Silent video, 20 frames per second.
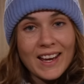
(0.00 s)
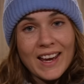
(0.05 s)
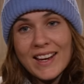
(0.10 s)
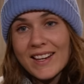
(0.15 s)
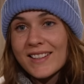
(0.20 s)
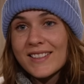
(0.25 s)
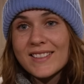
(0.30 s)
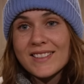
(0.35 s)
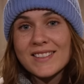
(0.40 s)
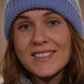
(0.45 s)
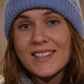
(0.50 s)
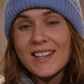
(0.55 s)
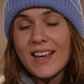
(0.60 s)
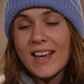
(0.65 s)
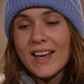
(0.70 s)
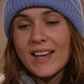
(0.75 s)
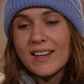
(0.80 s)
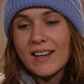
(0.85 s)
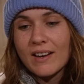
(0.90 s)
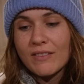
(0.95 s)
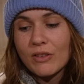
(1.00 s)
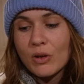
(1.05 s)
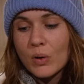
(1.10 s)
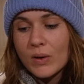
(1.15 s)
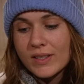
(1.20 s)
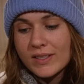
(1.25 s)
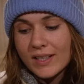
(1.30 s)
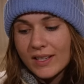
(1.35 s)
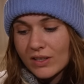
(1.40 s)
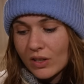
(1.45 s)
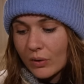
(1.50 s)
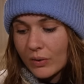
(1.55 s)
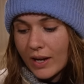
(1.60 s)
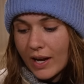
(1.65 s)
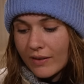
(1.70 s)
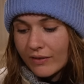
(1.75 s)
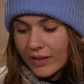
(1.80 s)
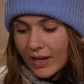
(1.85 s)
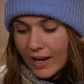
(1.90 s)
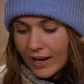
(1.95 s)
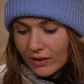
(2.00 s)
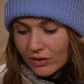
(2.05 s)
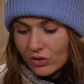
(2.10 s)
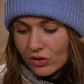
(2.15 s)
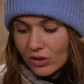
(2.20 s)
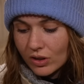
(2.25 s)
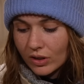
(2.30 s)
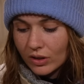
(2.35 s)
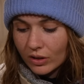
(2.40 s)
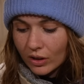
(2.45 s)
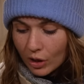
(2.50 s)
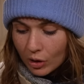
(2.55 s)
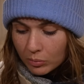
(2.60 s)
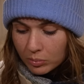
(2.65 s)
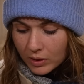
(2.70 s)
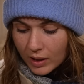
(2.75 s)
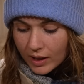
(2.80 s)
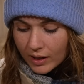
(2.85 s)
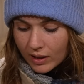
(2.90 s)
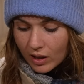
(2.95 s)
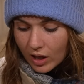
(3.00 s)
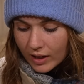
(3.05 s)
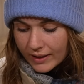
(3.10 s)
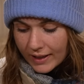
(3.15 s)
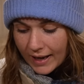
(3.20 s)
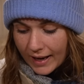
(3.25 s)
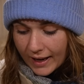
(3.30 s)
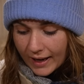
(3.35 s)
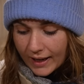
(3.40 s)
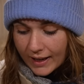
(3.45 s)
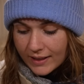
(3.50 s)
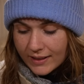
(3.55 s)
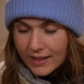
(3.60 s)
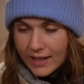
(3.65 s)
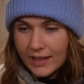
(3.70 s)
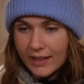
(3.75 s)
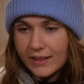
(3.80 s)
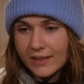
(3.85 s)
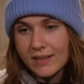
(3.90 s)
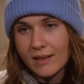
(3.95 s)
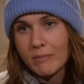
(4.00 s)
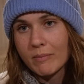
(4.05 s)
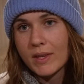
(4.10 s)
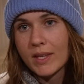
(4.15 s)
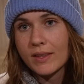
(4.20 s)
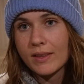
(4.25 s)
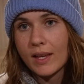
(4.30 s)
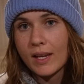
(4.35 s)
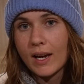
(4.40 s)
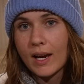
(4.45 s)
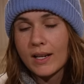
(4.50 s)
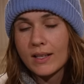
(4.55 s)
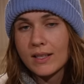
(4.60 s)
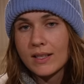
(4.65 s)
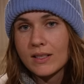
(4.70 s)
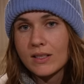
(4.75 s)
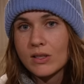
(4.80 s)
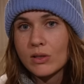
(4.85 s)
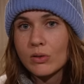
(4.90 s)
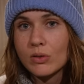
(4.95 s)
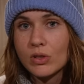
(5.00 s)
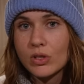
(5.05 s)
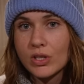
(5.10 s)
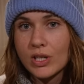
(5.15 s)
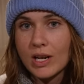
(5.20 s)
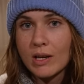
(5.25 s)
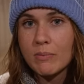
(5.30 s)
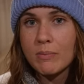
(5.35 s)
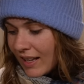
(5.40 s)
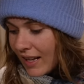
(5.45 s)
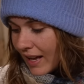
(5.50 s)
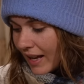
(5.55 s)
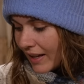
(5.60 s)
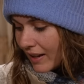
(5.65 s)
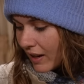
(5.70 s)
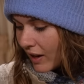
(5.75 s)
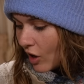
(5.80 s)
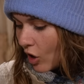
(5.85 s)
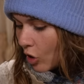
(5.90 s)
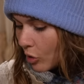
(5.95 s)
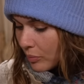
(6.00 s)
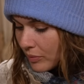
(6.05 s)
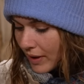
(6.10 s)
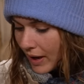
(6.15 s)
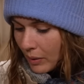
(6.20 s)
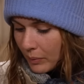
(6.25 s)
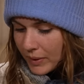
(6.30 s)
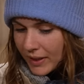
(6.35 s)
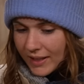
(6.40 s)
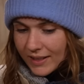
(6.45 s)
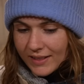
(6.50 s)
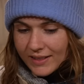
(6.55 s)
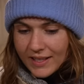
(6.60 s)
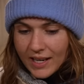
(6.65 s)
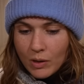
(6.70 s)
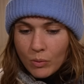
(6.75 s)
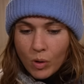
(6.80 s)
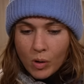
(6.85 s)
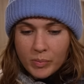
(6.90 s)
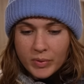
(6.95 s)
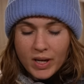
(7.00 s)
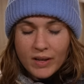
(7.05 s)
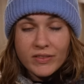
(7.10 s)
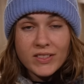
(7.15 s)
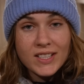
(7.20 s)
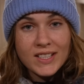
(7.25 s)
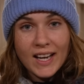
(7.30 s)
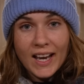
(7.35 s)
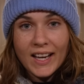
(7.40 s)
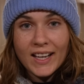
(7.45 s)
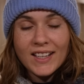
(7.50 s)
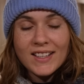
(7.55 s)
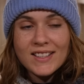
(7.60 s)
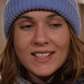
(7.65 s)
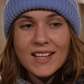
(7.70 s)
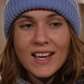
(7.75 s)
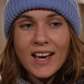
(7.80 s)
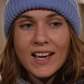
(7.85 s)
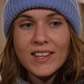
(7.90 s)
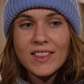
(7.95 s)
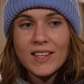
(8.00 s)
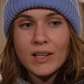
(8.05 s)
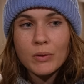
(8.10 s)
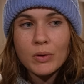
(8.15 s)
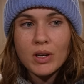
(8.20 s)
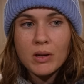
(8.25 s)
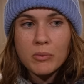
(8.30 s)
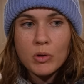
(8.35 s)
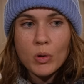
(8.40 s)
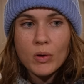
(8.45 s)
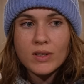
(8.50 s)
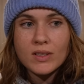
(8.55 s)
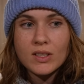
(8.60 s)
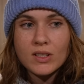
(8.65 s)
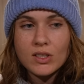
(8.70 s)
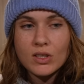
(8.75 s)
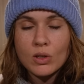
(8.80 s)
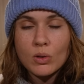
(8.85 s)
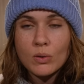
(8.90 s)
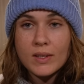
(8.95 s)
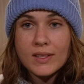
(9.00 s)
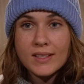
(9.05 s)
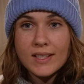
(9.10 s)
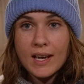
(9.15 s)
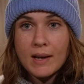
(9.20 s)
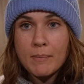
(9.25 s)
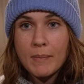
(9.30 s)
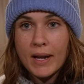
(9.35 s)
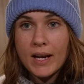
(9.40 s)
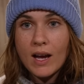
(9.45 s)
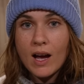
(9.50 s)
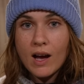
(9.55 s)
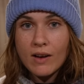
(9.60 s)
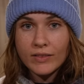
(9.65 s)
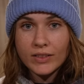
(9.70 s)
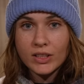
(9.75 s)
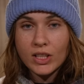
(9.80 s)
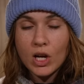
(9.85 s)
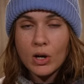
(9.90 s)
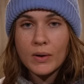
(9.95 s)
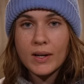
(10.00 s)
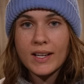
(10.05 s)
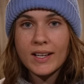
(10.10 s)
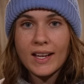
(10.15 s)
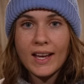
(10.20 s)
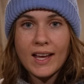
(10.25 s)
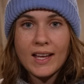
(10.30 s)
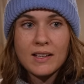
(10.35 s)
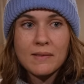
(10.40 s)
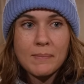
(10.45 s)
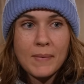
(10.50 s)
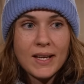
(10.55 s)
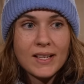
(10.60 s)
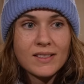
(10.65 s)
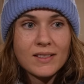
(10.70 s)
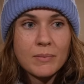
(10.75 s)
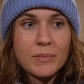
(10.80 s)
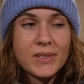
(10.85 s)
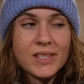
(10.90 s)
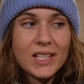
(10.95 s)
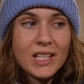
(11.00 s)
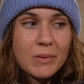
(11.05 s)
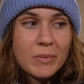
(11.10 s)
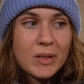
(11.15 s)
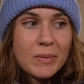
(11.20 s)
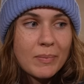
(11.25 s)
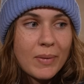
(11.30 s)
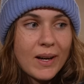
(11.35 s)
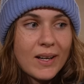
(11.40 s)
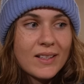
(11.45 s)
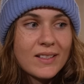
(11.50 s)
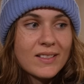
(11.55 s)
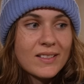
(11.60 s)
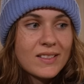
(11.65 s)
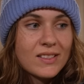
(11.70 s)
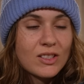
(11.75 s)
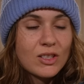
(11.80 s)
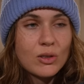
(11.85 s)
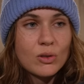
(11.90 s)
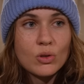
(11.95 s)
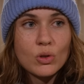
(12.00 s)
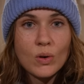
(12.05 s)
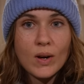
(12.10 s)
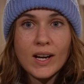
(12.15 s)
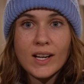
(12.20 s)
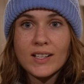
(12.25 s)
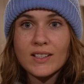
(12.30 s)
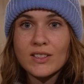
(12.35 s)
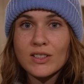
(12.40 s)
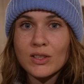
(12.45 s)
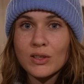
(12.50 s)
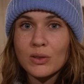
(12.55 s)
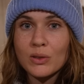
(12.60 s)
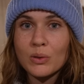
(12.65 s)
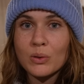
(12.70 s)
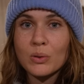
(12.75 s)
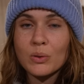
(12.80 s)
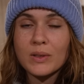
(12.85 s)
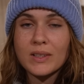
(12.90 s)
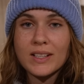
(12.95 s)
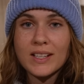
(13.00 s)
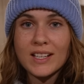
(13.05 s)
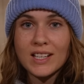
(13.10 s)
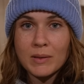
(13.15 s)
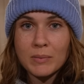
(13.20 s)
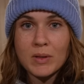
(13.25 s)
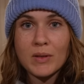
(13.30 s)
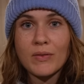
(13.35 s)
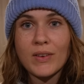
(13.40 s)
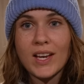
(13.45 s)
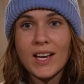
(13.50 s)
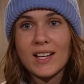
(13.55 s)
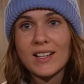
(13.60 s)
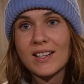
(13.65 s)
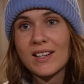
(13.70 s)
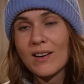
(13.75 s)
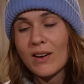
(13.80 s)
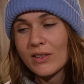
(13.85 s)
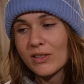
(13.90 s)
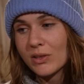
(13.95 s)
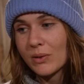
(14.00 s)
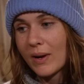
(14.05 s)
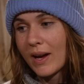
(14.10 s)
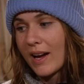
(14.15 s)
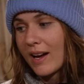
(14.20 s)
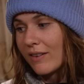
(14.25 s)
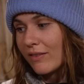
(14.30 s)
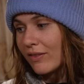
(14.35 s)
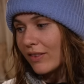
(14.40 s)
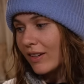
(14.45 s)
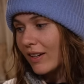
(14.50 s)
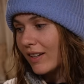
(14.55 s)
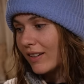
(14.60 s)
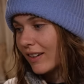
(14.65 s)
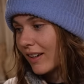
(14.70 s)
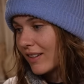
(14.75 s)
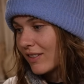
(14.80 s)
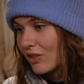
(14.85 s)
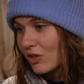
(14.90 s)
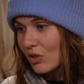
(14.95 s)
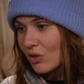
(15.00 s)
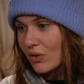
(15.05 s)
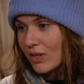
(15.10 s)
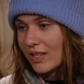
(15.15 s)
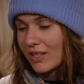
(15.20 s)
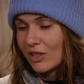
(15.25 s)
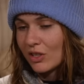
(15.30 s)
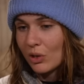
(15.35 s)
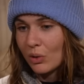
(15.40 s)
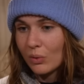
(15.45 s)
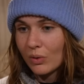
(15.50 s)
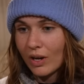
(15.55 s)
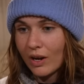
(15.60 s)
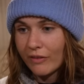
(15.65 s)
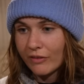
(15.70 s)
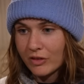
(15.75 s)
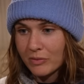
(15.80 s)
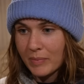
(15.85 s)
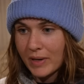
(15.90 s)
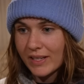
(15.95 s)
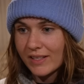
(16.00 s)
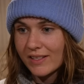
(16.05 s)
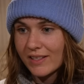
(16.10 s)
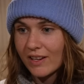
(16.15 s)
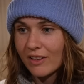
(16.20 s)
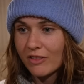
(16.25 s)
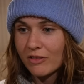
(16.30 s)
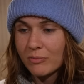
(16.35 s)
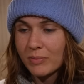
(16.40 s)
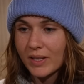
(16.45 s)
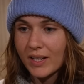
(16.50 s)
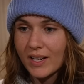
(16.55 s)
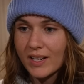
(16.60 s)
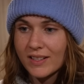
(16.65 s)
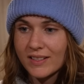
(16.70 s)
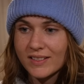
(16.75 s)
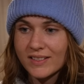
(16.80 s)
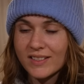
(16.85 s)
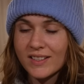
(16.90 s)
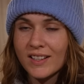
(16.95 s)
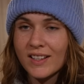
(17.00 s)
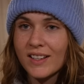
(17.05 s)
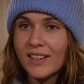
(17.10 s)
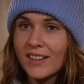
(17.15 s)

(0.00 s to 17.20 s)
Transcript: case. And of course, I don't have an extra glow plug on hand, and it's something that I need to ship. And I hope that we can stay warm enough tonight. I think what I'm going to do is get my oven going and make some cinnamon buns to try to heat up the van and also have a nice treat to comfort myself, because